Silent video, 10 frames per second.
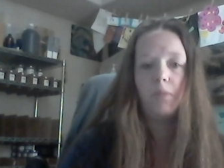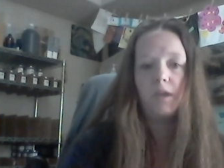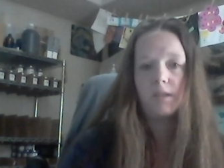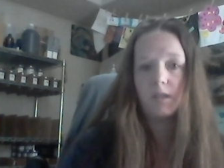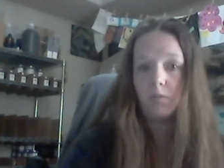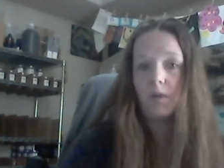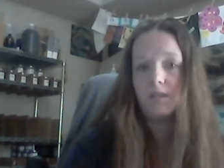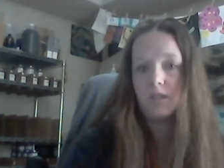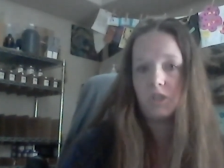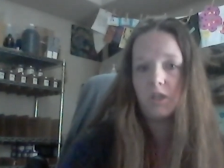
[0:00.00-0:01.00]
basically
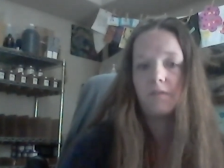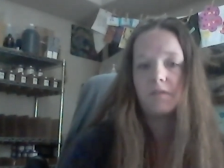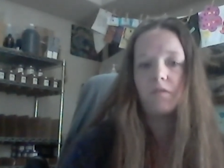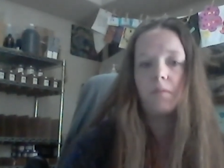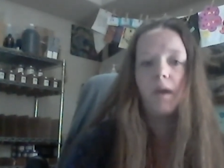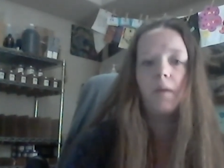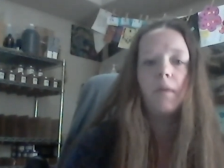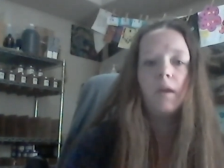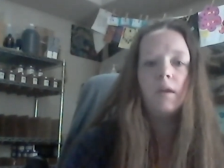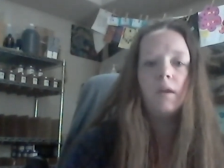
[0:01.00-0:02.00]
renting shelves from them